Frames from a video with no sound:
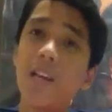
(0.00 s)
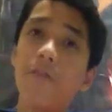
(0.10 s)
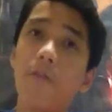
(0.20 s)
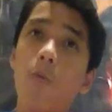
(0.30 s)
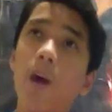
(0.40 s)

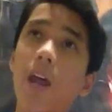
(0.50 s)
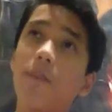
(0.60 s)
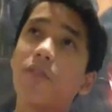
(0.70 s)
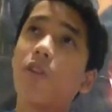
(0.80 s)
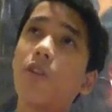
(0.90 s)
from what I've
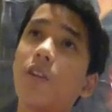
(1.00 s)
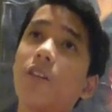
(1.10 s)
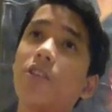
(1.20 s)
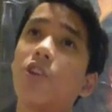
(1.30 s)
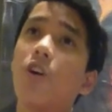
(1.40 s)
started
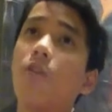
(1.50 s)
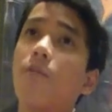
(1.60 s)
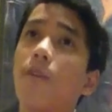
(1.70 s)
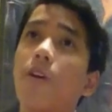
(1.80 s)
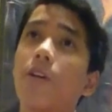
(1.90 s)
so
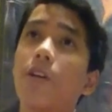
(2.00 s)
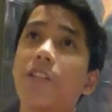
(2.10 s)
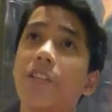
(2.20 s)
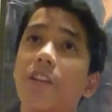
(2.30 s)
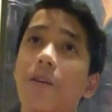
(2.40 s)
far is
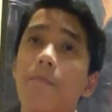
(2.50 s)
the